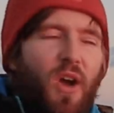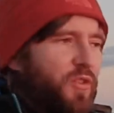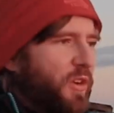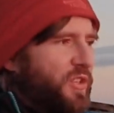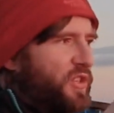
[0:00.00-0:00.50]

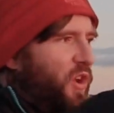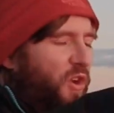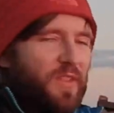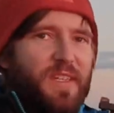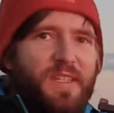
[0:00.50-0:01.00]
across
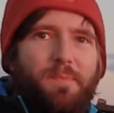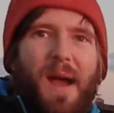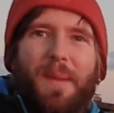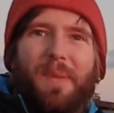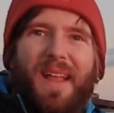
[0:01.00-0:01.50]
all these
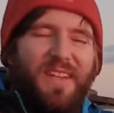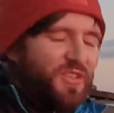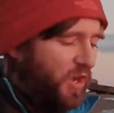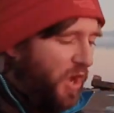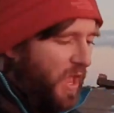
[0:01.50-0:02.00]
pipelines.
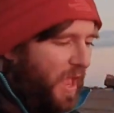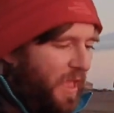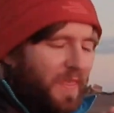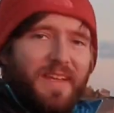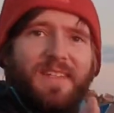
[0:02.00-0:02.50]
So
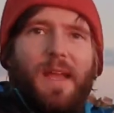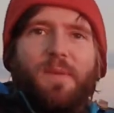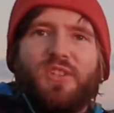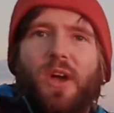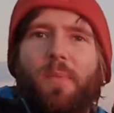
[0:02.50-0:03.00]
there's that
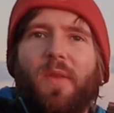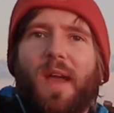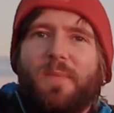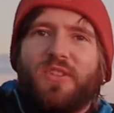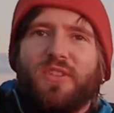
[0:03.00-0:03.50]
image. So I'll put
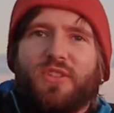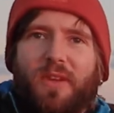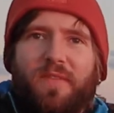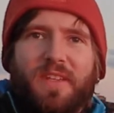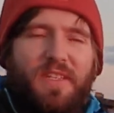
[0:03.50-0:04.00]
that image on the
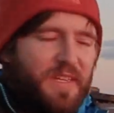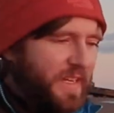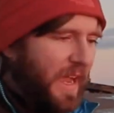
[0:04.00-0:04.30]
screen for you to see